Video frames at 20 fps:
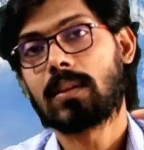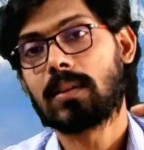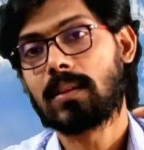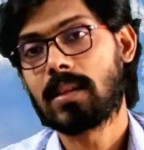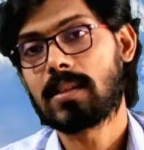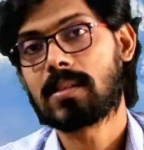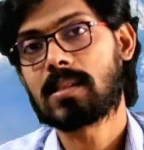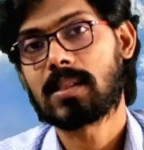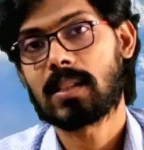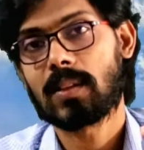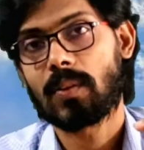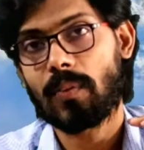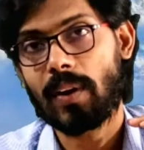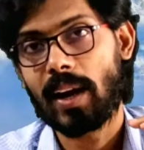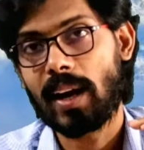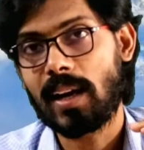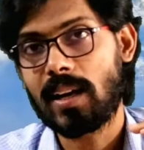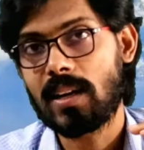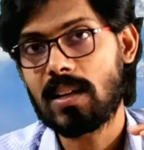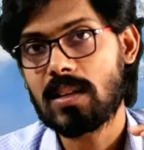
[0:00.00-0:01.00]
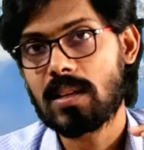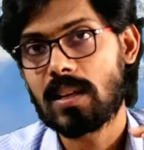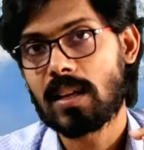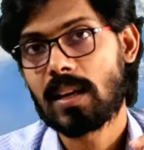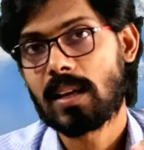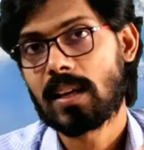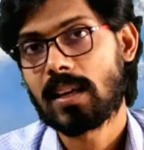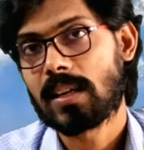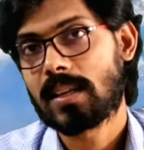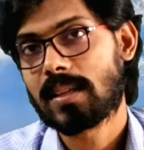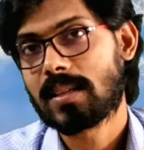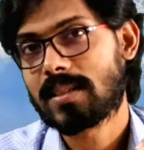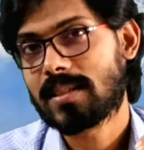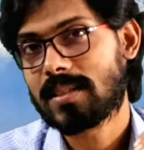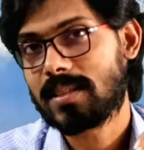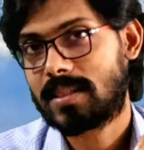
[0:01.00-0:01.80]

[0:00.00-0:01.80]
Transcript: this rain